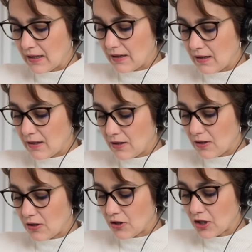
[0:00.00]
Every video,
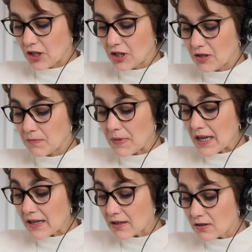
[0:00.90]
needs
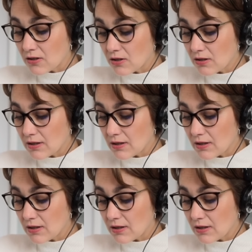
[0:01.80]
thumbnails, graphic,